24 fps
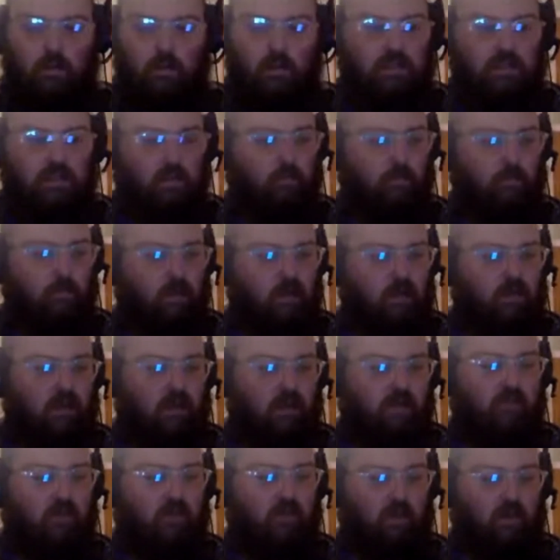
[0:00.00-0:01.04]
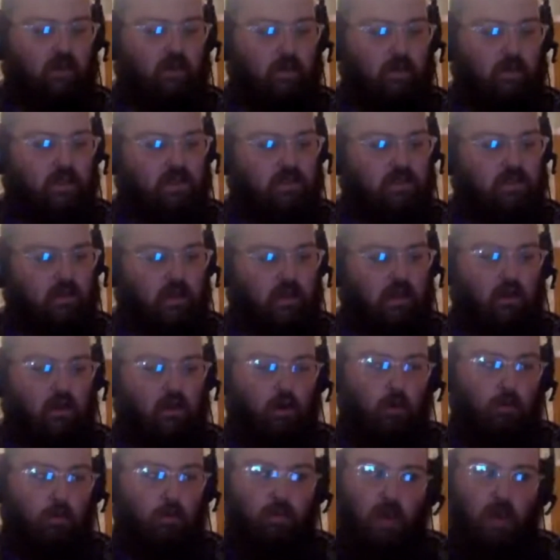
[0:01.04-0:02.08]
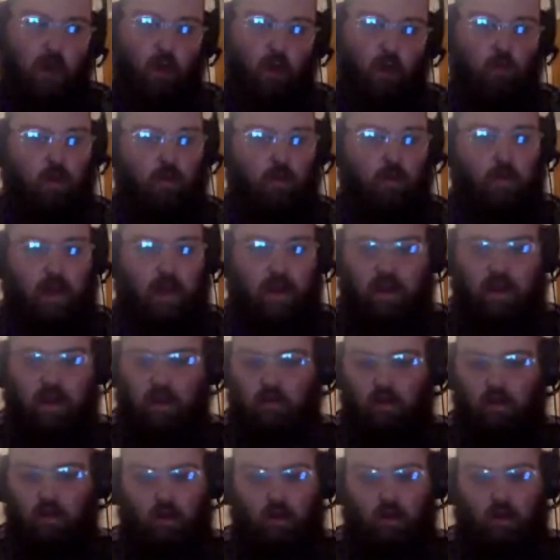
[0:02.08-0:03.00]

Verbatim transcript: it's um, I definitely miss, and I hope I hope we're back in.